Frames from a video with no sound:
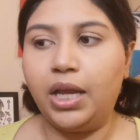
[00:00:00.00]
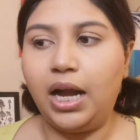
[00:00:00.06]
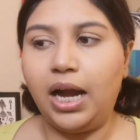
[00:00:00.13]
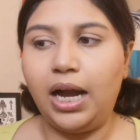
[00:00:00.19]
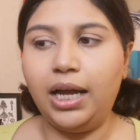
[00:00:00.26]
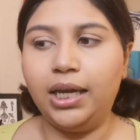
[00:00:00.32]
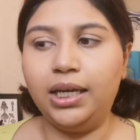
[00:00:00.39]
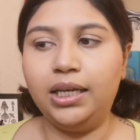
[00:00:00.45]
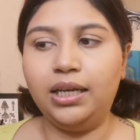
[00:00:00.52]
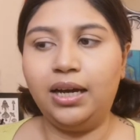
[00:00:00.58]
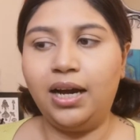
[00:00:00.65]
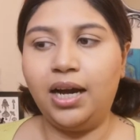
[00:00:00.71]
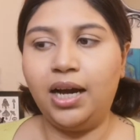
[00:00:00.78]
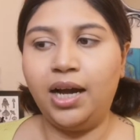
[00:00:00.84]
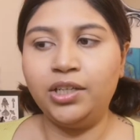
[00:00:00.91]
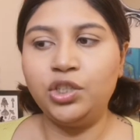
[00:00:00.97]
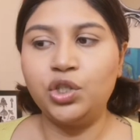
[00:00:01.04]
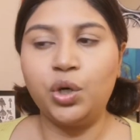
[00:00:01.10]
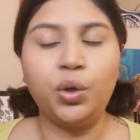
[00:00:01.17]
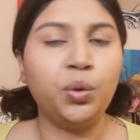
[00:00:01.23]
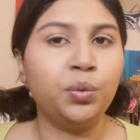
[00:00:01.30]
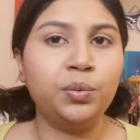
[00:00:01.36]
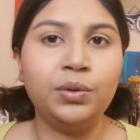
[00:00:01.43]
I
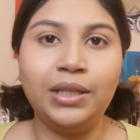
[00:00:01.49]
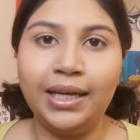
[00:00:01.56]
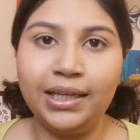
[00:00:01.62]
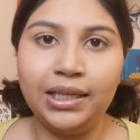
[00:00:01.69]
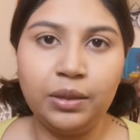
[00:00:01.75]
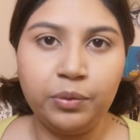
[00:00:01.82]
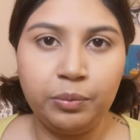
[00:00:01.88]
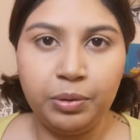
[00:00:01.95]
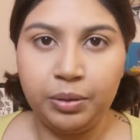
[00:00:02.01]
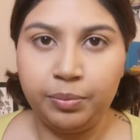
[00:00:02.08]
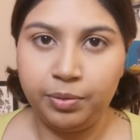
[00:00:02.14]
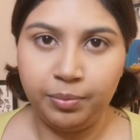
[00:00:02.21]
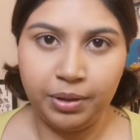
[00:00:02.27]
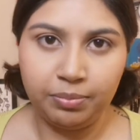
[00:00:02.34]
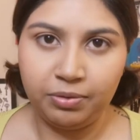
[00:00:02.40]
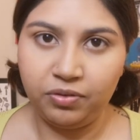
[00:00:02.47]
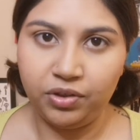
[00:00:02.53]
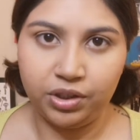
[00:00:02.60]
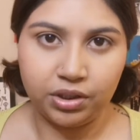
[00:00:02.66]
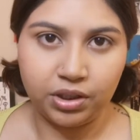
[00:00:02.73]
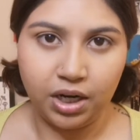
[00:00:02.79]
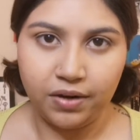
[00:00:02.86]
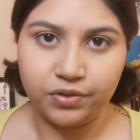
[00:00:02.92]
don't like it when people make me feel
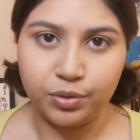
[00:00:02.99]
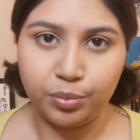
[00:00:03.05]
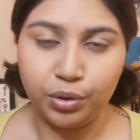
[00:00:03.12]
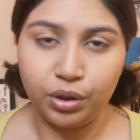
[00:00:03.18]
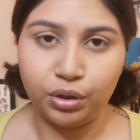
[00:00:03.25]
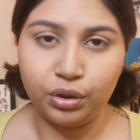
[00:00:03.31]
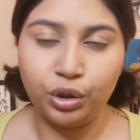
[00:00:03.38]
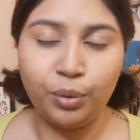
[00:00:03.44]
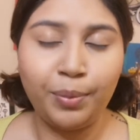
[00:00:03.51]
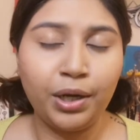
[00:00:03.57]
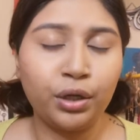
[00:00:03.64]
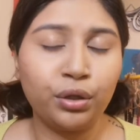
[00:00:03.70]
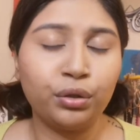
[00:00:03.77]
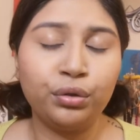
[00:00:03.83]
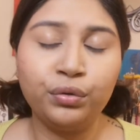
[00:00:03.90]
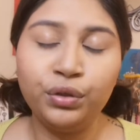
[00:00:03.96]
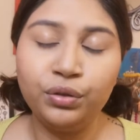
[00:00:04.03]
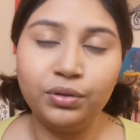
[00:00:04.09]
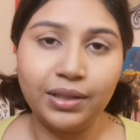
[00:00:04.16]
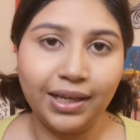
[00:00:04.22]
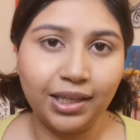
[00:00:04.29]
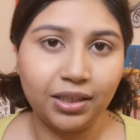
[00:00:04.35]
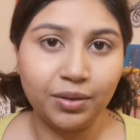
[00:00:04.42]
uncomfortable. No matter who you
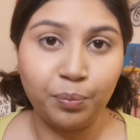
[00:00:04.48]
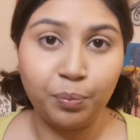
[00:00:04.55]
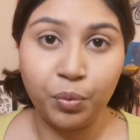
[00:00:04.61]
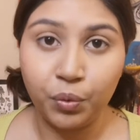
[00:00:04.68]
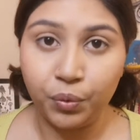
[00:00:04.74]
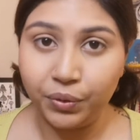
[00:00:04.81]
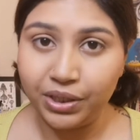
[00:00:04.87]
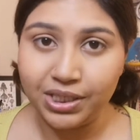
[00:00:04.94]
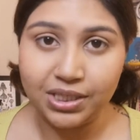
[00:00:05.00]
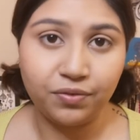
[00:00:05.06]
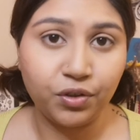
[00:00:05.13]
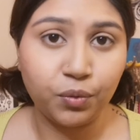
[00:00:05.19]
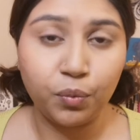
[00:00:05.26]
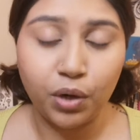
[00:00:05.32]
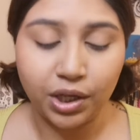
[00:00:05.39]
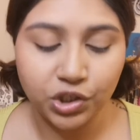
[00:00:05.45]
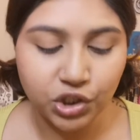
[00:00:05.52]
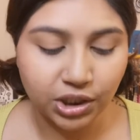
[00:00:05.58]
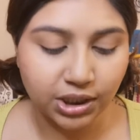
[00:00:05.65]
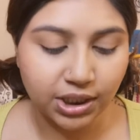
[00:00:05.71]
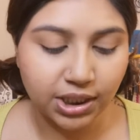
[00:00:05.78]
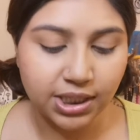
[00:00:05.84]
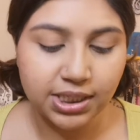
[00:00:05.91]
like, boys, if you're
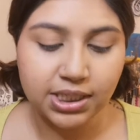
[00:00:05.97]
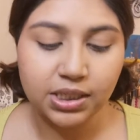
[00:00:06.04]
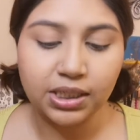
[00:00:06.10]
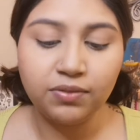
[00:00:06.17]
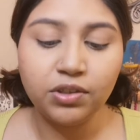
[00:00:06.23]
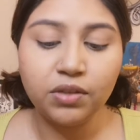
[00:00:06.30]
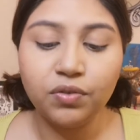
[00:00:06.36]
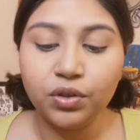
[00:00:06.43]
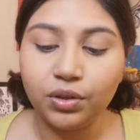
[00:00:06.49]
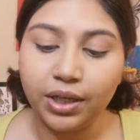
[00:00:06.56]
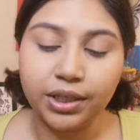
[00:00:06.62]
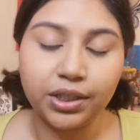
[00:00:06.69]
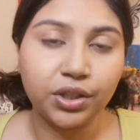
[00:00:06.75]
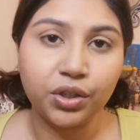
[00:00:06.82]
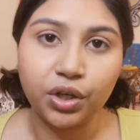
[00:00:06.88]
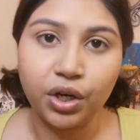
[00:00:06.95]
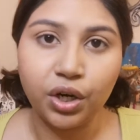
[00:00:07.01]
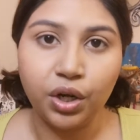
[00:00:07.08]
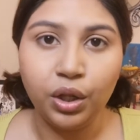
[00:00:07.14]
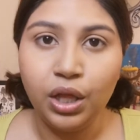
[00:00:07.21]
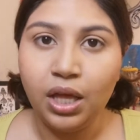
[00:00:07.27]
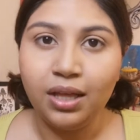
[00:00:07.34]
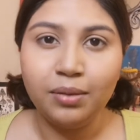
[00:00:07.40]
watching this, even if you like a
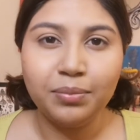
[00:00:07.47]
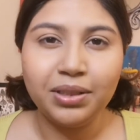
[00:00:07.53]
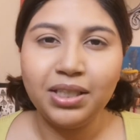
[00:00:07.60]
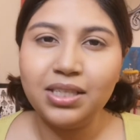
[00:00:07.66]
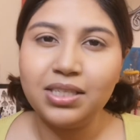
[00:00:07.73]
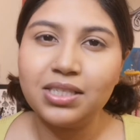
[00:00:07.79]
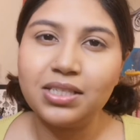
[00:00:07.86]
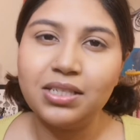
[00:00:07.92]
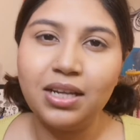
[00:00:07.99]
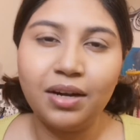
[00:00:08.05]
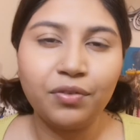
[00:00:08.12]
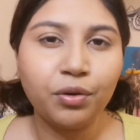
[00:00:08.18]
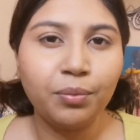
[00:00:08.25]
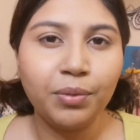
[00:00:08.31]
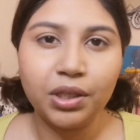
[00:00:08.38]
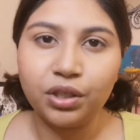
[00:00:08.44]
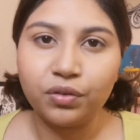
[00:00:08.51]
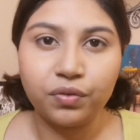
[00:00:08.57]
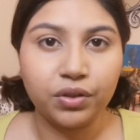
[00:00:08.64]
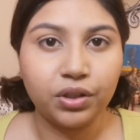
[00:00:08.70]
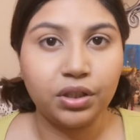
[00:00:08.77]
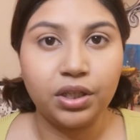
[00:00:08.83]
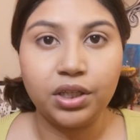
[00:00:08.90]
girl, please never make her
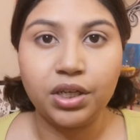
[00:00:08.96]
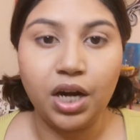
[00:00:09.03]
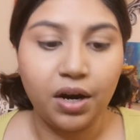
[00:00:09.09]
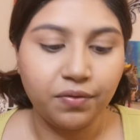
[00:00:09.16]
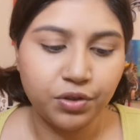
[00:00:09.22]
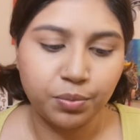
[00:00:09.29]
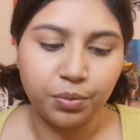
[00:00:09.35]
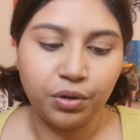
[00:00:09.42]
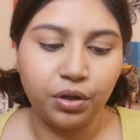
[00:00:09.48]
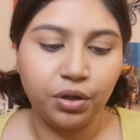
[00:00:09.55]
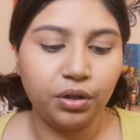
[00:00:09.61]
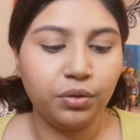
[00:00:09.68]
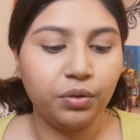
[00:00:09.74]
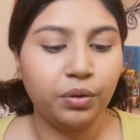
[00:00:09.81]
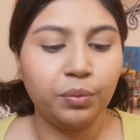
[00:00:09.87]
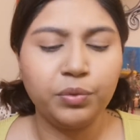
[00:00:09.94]
feel uncomfortable.